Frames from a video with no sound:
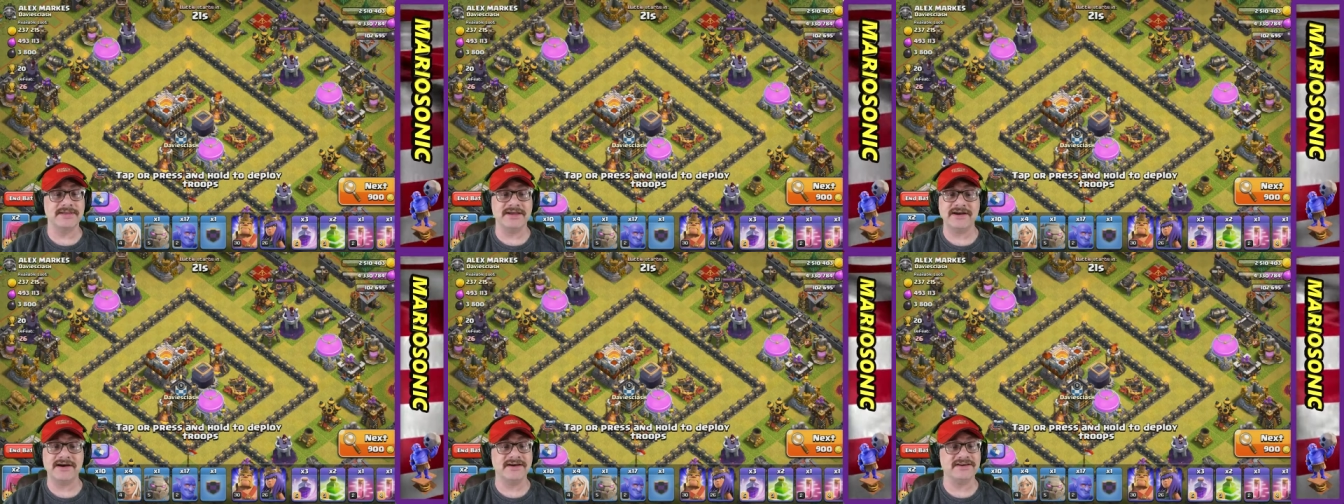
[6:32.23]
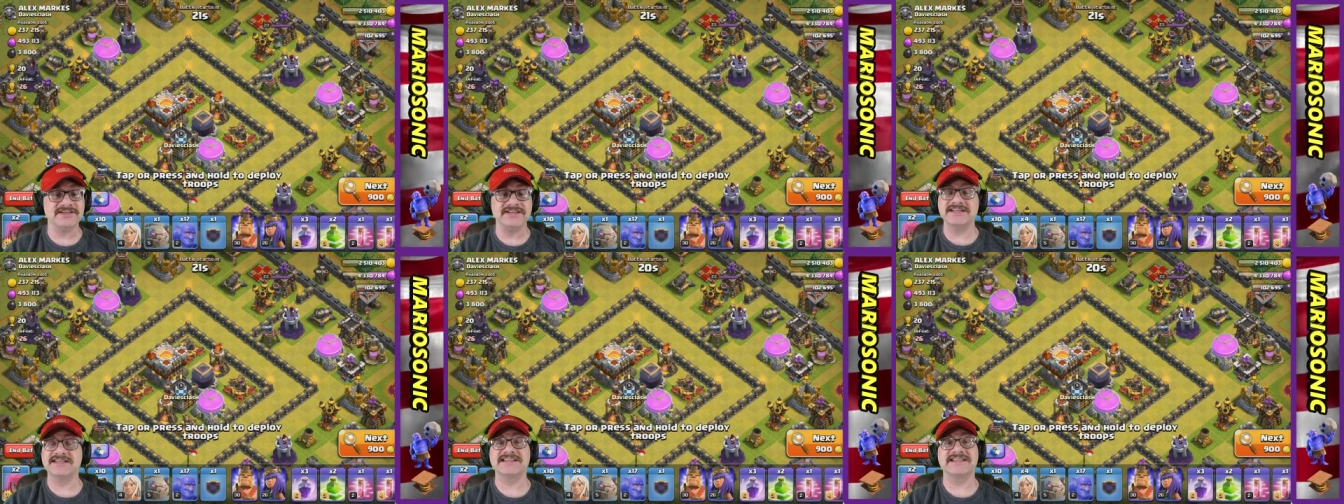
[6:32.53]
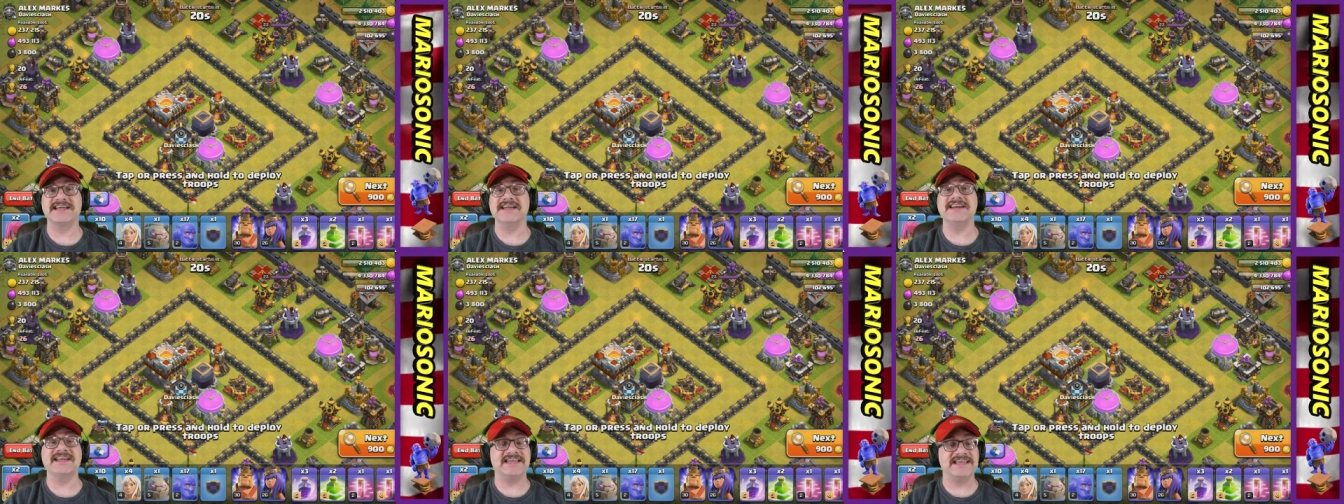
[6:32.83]
They are just
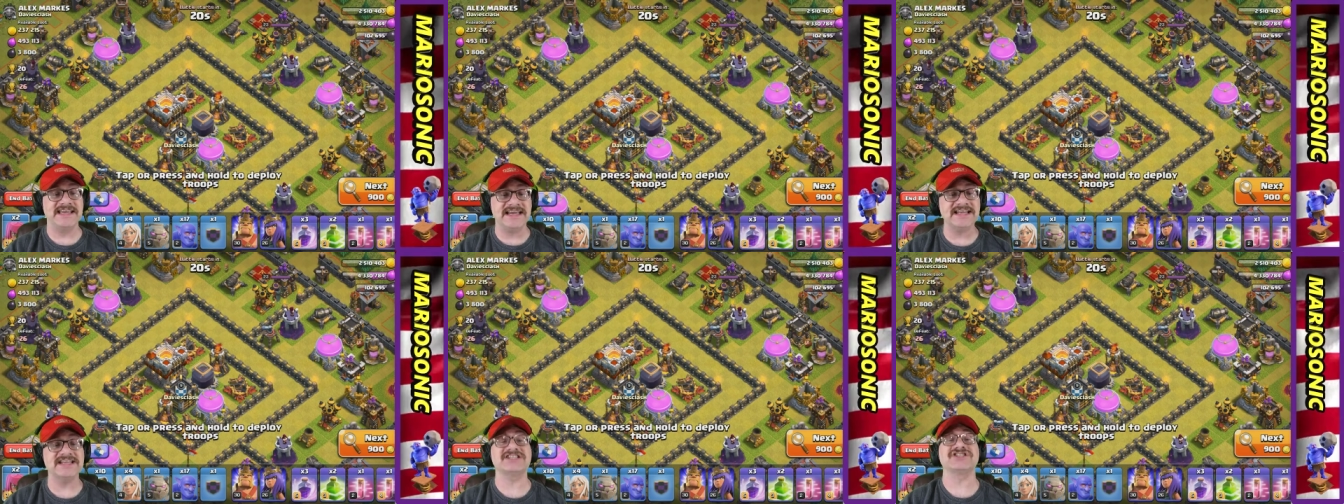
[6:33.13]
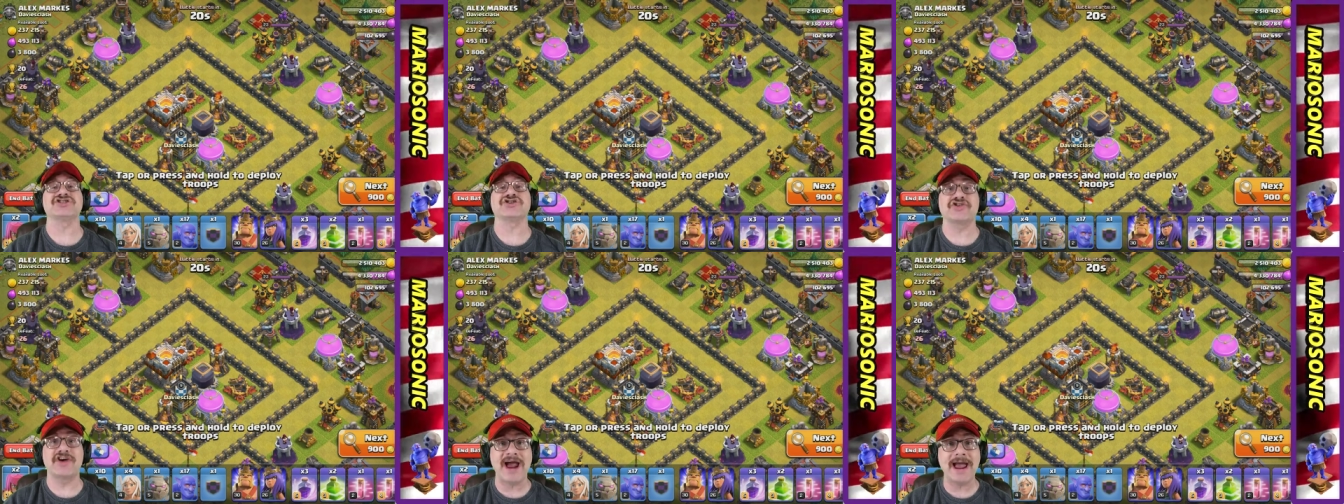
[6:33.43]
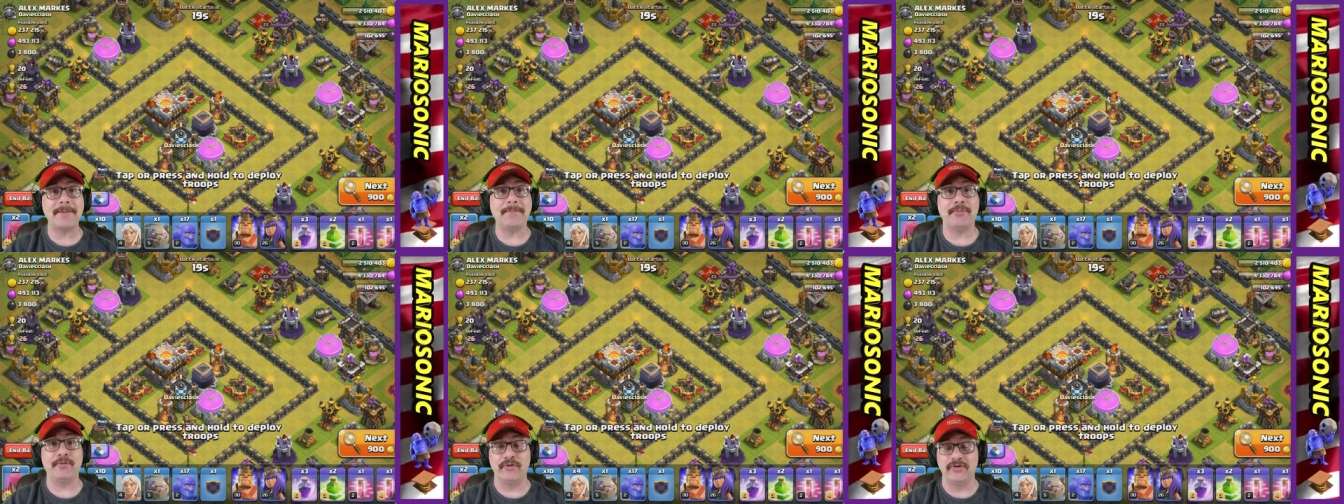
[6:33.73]
gonna get
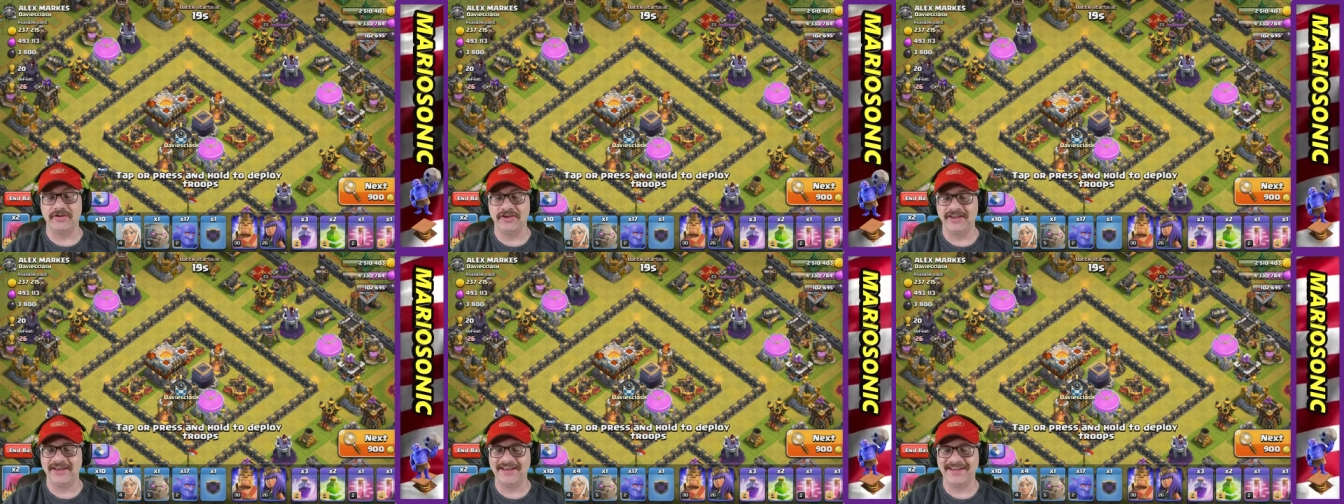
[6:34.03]
trampled.